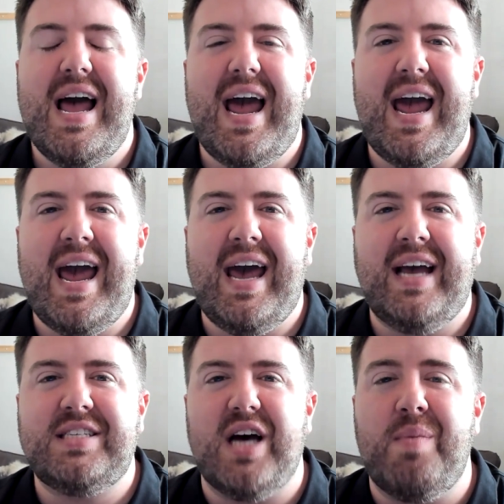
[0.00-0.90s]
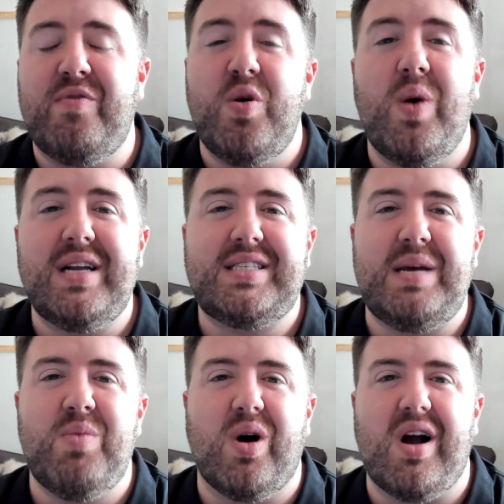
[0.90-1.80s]
And if you want to
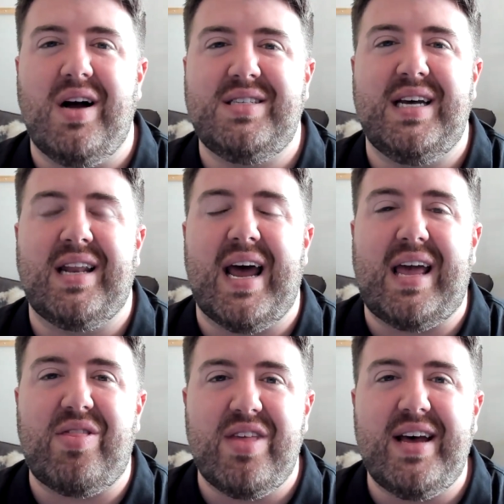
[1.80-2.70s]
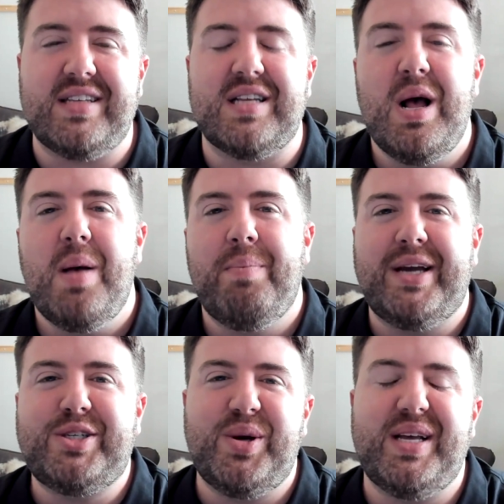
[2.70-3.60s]
see more content like this,
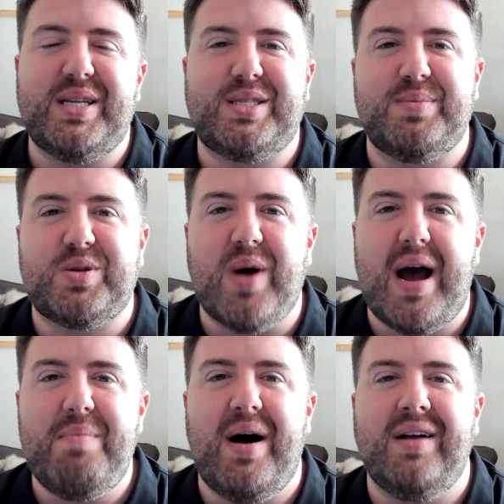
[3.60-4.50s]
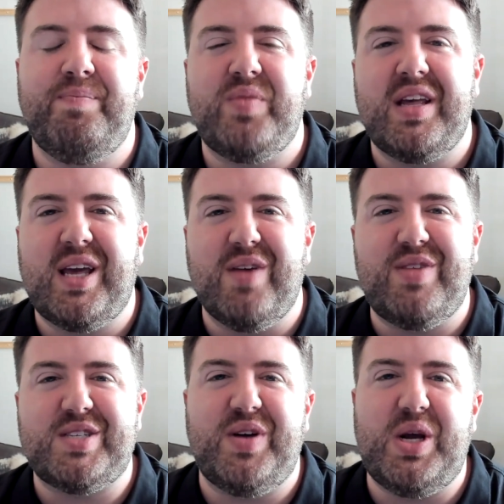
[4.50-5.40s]
make sure you hit the subscribe button, give
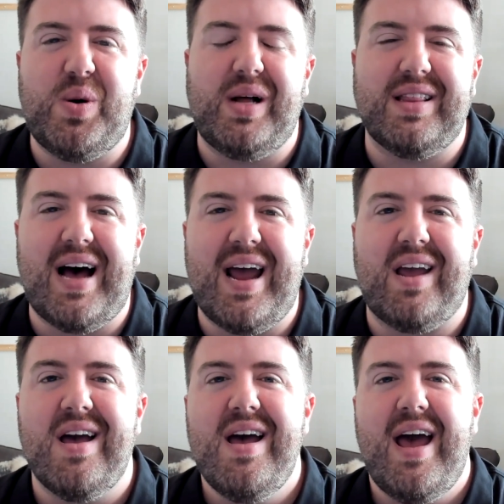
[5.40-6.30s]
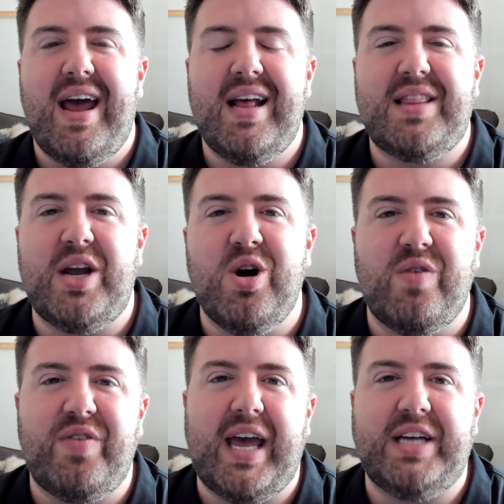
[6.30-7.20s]
this video a like, and hit that
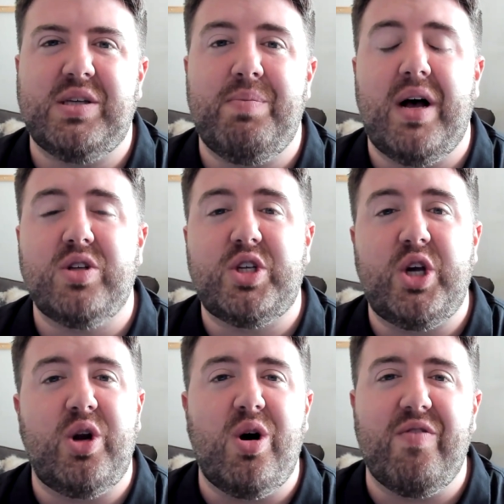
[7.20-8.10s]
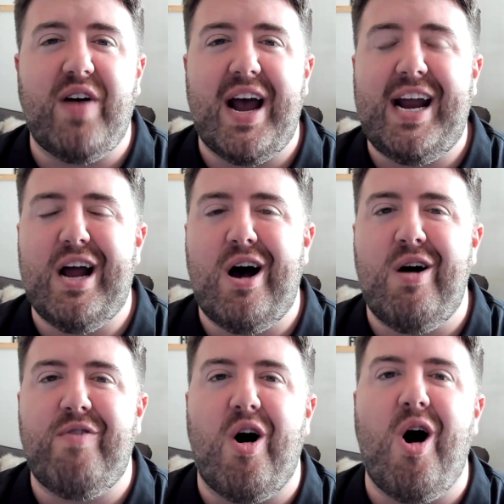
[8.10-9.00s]
notification bell so you're notified
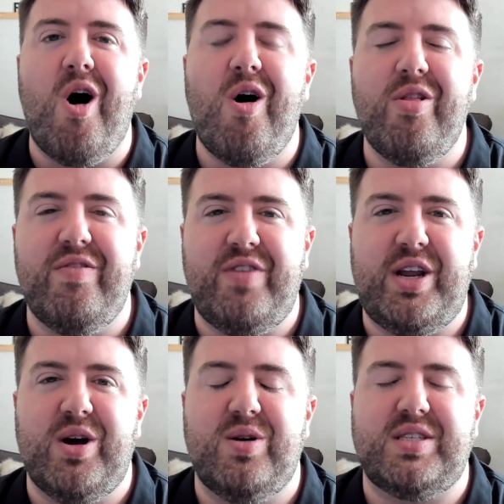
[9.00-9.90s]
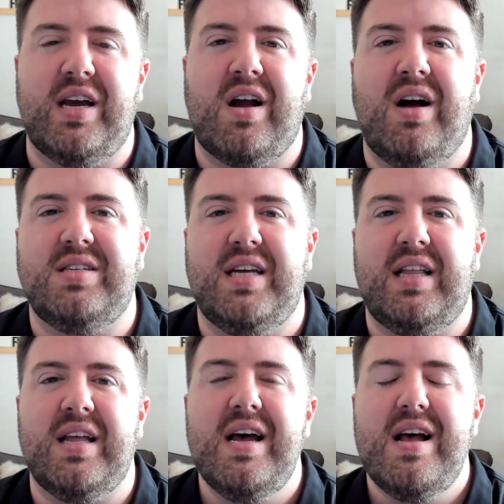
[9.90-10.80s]
of all the videos and
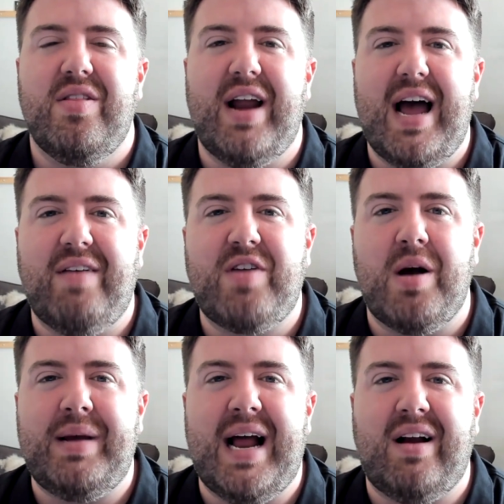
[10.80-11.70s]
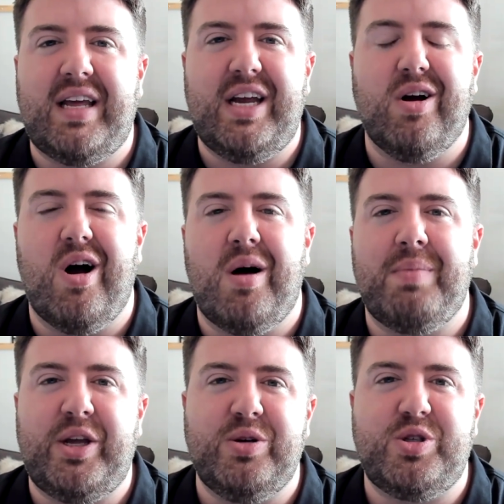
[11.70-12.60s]
content that I have coming out here on
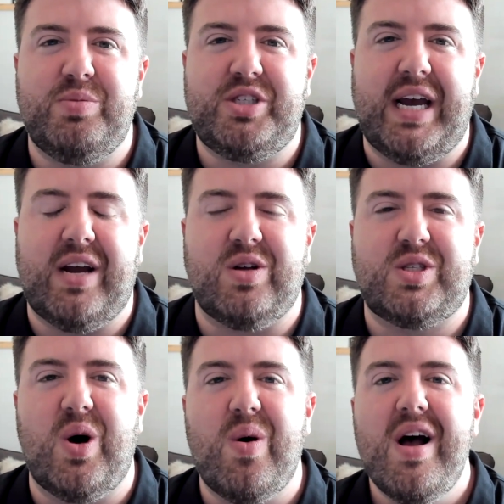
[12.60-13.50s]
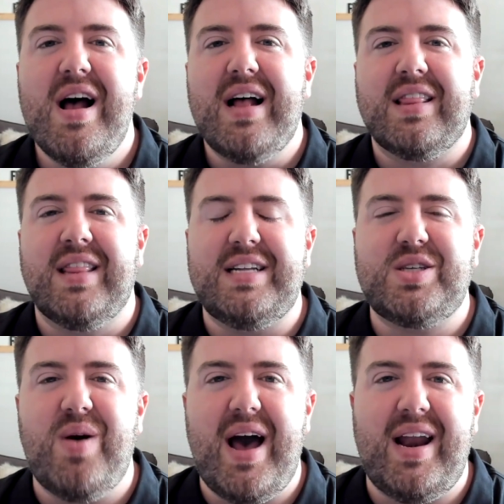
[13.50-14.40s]
my YouTube channel. So let's
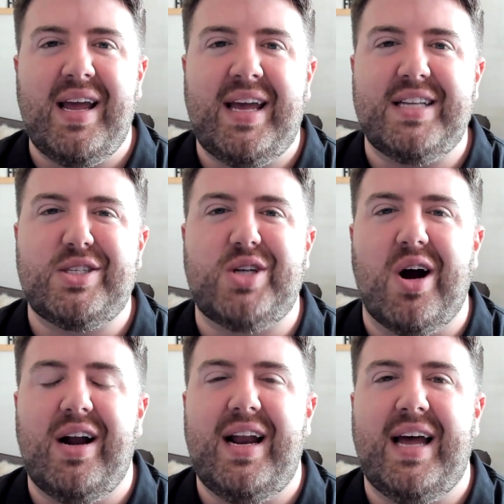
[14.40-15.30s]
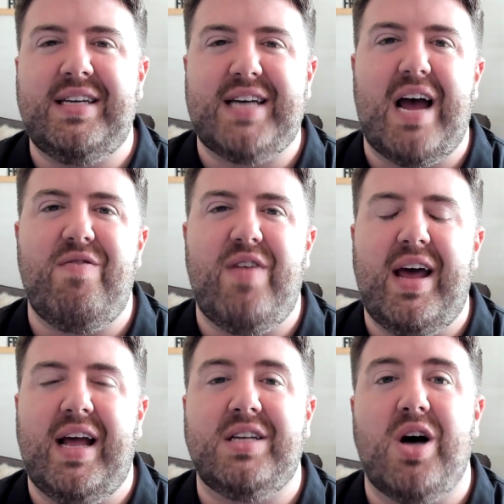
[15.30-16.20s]
go ahead and get started and dive
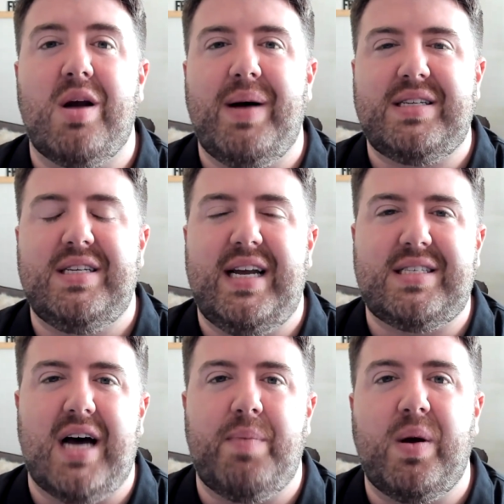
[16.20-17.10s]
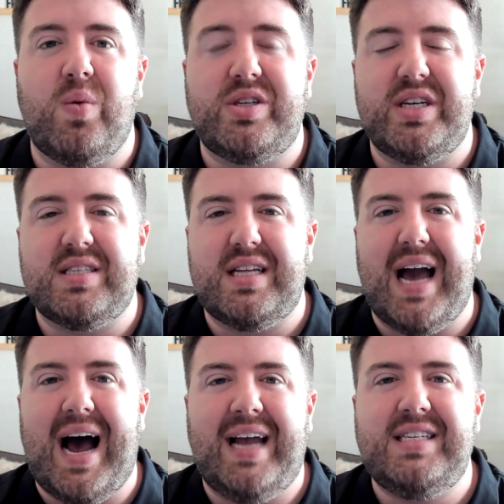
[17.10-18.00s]
in and talk about today's topic, which is the
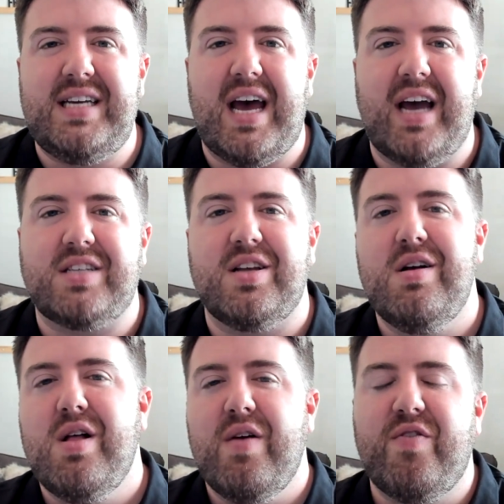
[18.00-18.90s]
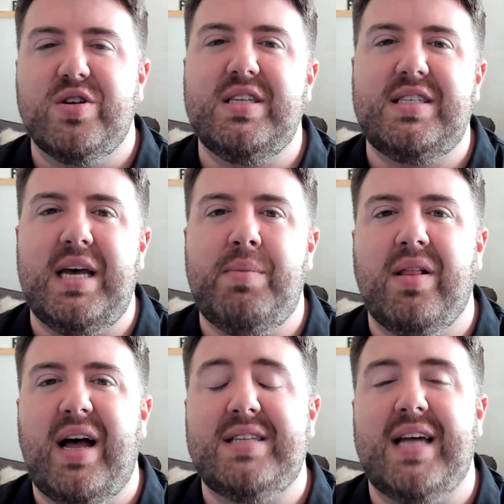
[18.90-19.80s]
IDX versus the
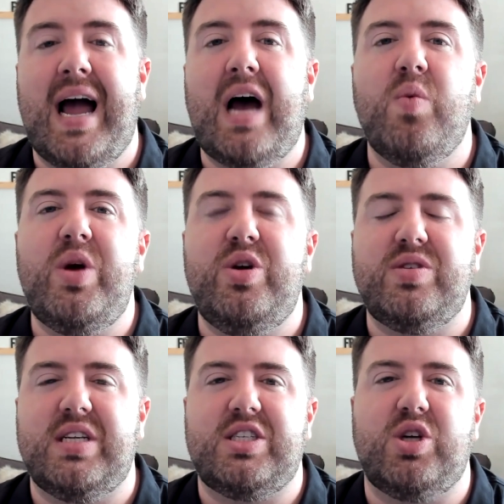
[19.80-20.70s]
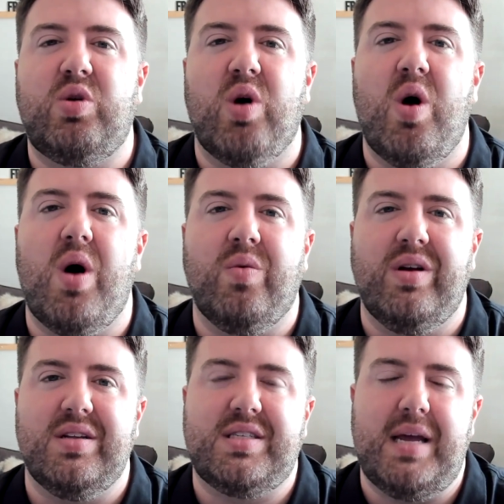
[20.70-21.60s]
MLS, and how do we use this to grow our
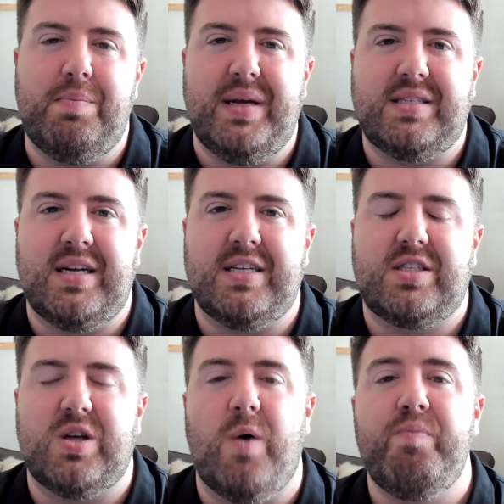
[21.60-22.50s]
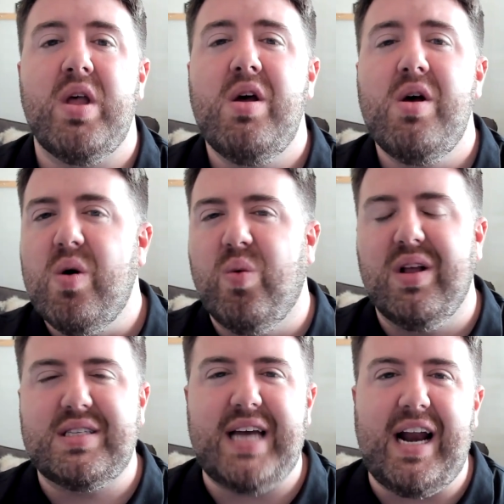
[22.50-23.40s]
real estate business? So
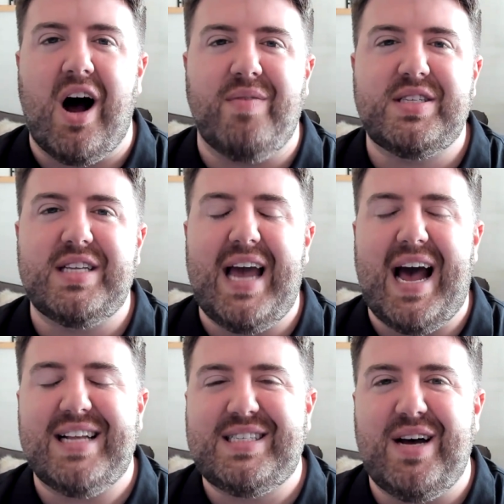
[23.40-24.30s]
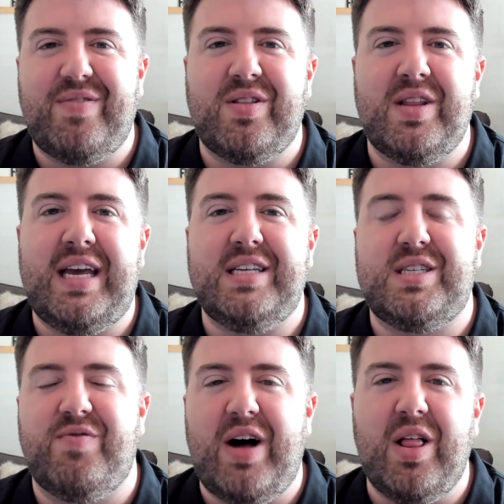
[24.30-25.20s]
real estate obviously has definitely
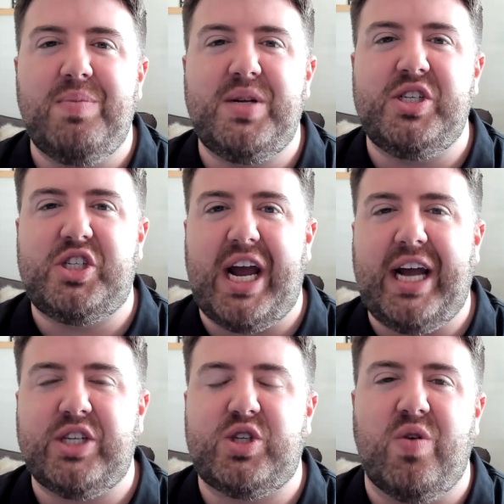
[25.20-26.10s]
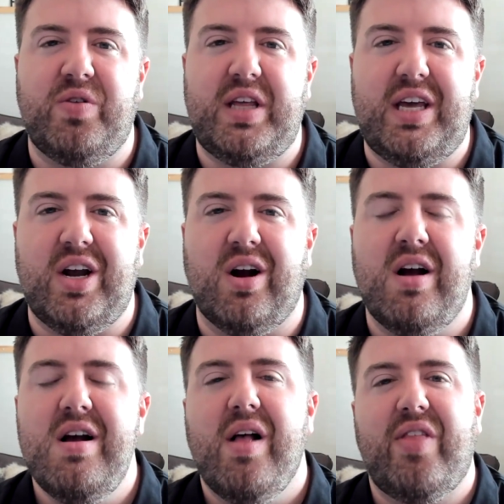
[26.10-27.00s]
developed and changed over the year
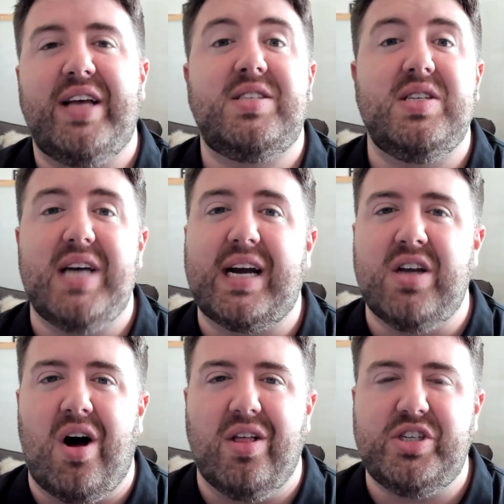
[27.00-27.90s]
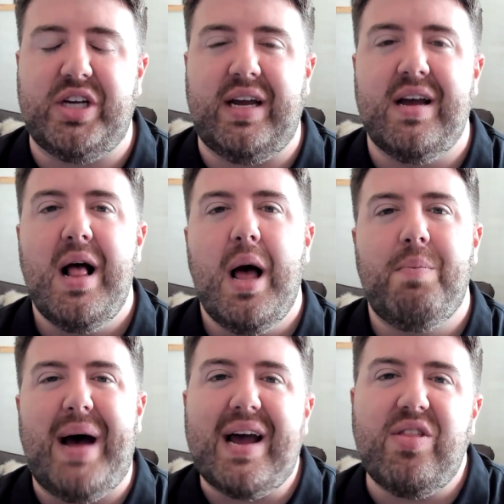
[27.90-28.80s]
thanks to technology.
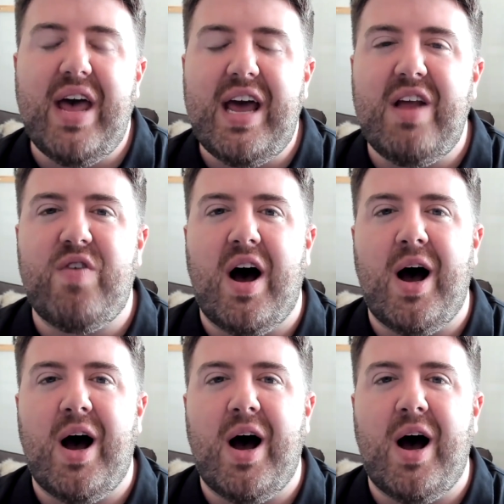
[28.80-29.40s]
Back then, if